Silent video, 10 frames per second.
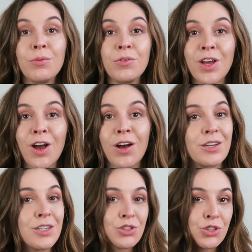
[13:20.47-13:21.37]
moving
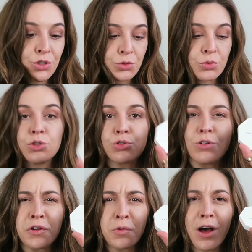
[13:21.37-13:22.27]
on to
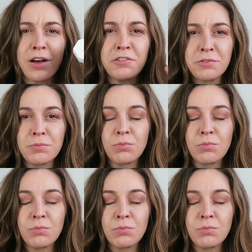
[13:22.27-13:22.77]
trophy wife,